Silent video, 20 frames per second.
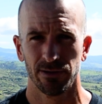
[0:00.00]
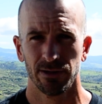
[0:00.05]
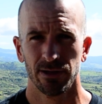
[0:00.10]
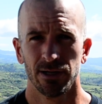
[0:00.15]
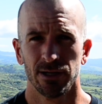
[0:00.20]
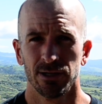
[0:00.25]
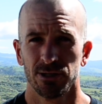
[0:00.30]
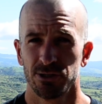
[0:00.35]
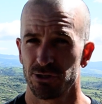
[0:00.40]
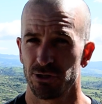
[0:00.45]

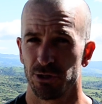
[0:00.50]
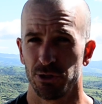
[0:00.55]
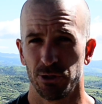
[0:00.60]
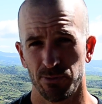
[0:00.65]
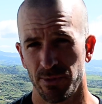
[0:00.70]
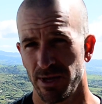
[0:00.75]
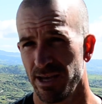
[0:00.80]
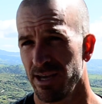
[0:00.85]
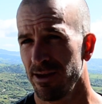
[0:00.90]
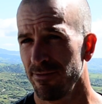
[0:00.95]
so you
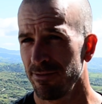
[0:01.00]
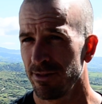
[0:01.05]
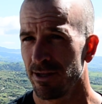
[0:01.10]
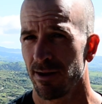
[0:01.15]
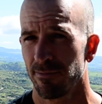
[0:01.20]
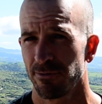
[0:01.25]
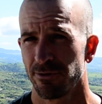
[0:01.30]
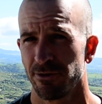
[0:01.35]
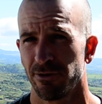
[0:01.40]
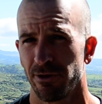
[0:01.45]
may have the
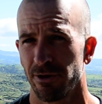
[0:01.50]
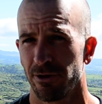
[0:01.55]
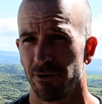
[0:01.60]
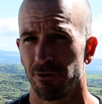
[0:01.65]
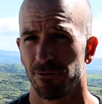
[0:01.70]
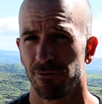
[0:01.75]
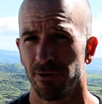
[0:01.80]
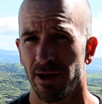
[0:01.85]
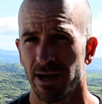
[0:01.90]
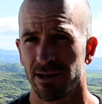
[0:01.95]
opportunity to go
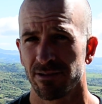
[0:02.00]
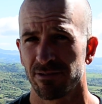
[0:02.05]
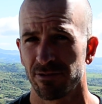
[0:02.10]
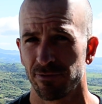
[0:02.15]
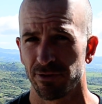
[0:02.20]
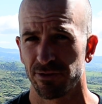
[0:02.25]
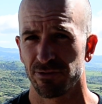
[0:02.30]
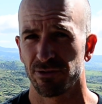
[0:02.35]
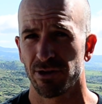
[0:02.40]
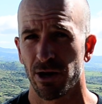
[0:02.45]
fast if
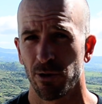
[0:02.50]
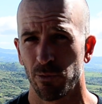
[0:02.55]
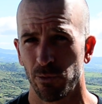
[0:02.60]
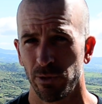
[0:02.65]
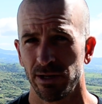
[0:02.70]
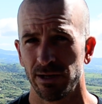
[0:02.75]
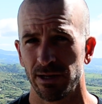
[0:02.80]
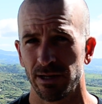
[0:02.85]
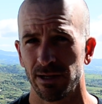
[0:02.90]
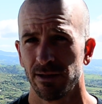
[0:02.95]
it's not
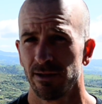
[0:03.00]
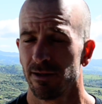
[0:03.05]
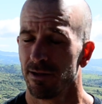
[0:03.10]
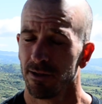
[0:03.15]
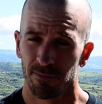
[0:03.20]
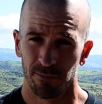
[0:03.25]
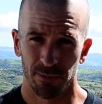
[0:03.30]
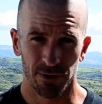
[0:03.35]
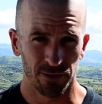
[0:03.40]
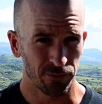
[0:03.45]
windy.
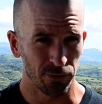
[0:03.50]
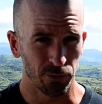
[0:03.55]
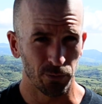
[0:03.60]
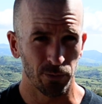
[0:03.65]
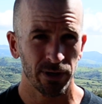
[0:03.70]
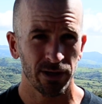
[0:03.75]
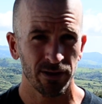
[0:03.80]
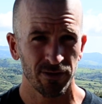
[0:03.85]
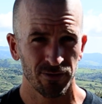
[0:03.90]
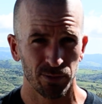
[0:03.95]
But if the wind
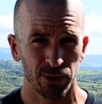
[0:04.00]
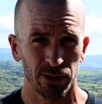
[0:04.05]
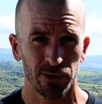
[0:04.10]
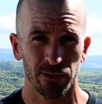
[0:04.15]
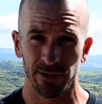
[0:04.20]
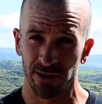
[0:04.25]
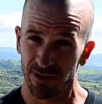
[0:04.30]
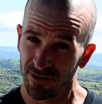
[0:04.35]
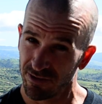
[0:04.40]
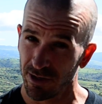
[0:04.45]
is blowing,
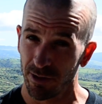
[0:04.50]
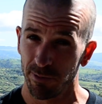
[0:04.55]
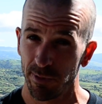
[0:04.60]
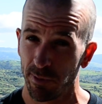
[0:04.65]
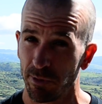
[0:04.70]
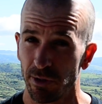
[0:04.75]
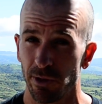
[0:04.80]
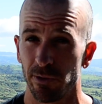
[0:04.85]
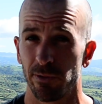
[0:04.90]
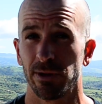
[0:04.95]
it's going to be
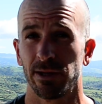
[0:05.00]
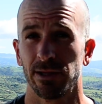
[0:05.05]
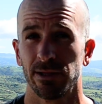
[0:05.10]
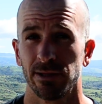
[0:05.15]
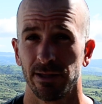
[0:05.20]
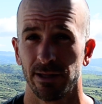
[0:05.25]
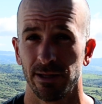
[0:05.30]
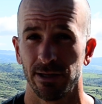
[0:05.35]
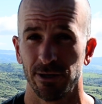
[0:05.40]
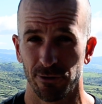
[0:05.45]
blowing
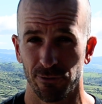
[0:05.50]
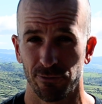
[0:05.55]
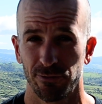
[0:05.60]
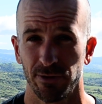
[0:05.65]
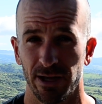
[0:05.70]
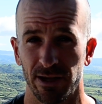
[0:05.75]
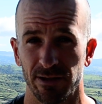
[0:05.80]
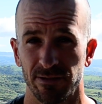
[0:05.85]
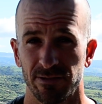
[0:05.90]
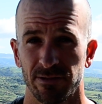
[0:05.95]
in your
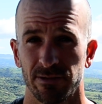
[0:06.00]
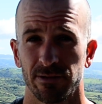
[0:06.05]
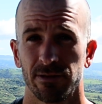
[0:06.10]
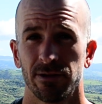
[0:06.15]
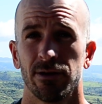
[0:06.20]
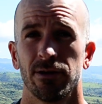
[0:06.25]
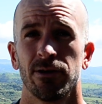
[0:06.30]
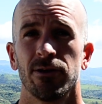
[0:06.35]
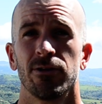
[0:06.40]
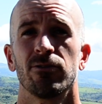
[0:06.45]
face.
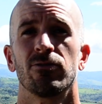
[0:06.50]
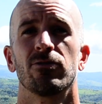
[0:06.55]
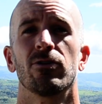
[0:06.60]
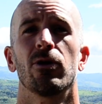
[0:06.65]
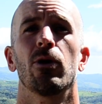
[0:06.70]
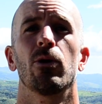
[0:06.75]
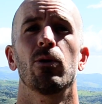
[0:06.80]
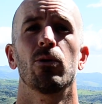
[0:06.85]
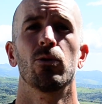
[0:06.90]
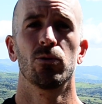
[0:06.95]

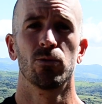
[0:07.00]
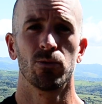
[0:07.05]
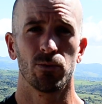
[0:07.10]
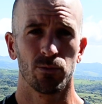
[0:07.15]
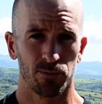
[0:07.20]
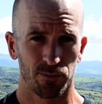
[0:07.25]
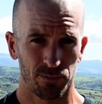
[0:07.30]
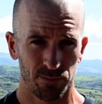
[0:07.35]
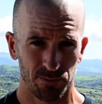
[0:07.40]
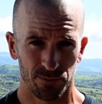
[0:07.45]
So
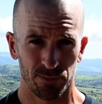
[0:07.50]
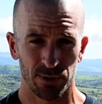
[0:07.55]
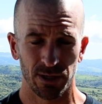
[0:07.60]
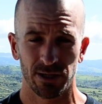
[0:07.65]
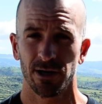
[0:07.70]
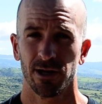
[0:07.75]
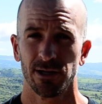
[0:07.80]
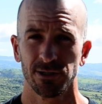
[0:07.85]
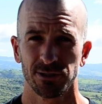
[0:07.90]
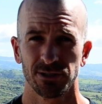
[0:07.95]
be
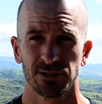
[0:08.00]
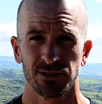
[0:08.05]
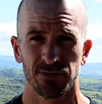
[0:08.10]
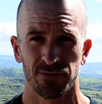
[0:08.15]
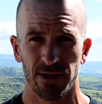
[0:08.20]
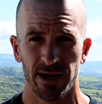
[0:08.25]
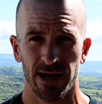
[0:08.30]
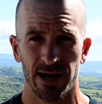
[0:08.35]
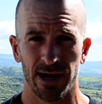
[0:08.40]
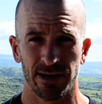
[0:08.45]
conscious of that.